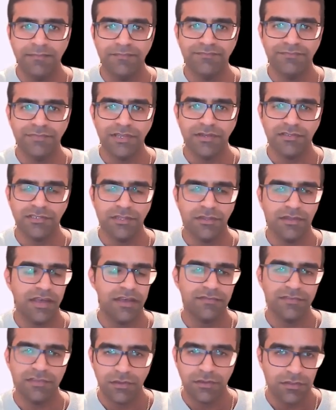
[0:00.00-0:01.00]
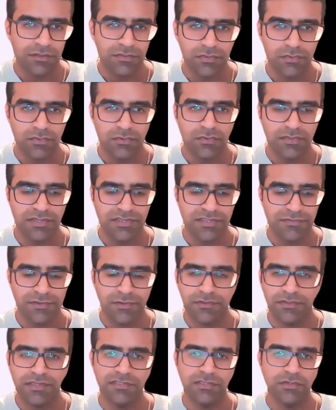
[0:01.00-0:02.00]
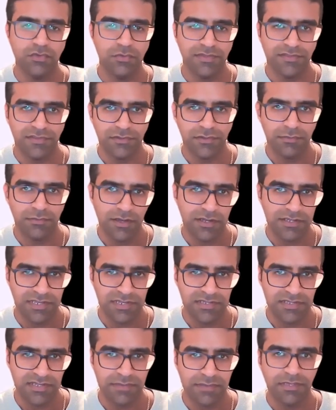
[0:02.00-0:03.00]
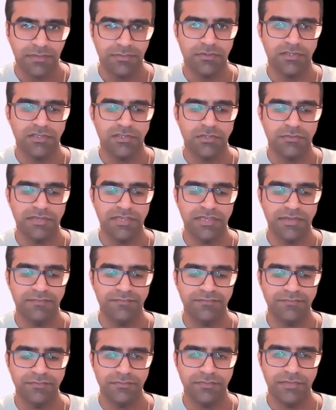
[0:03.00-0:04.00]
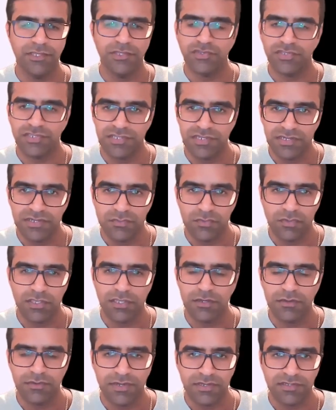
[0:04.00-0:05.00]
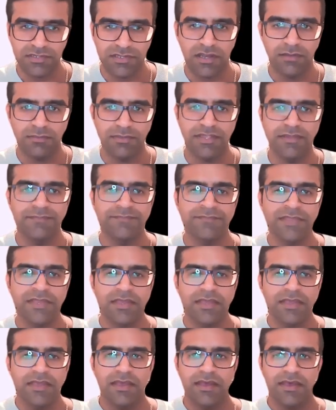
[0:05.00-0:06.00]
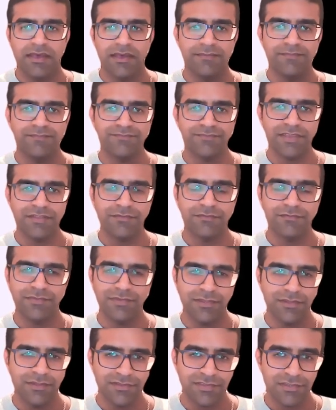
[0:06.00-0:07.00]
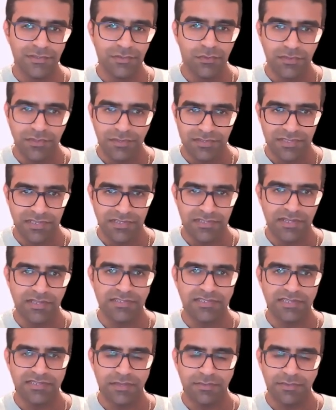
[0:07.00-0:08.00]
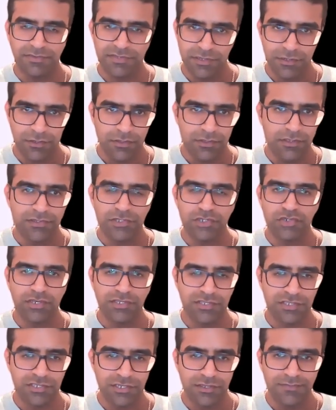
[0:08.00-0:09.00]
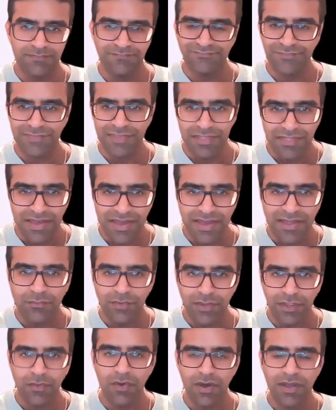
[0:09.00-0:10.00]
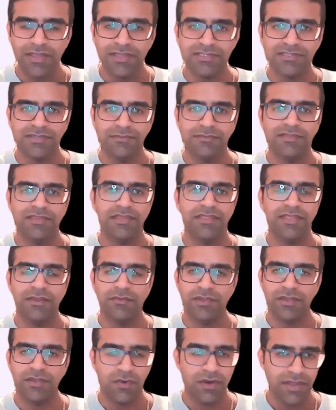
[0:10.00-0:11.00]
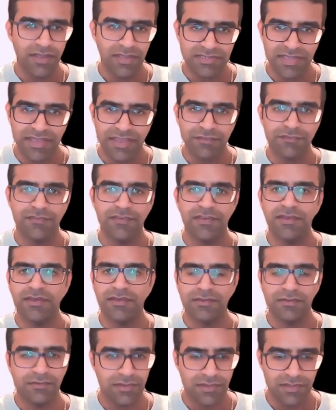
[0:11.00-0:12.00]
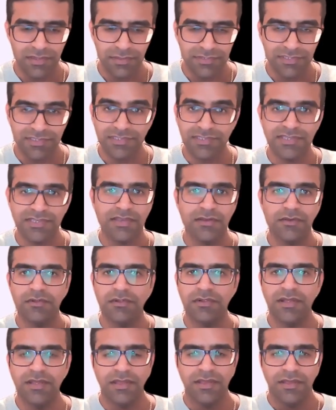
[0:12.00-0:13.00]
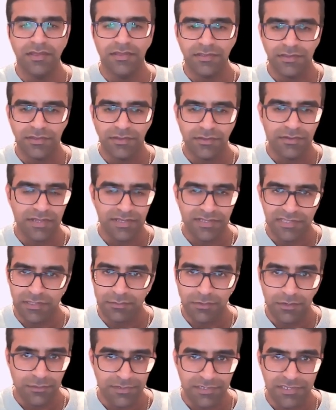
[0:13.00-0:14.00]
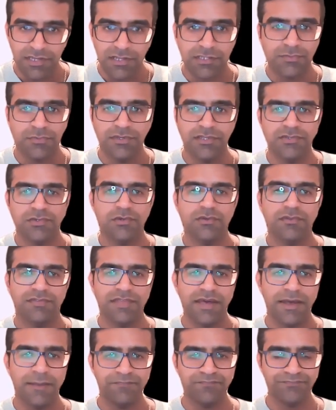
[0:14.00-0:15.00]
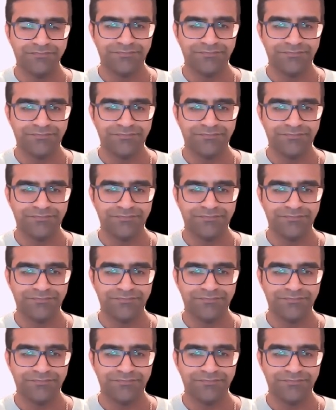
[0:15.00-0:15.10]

because you don't have to go through all the difficult things you normally have to do in marketing to get people to be interested or curious to come in. And to do all those things, like I said, to get people to know you, to trust you, that requires something. That requires effort and skill. Like I said, the multiple touch points, all of that.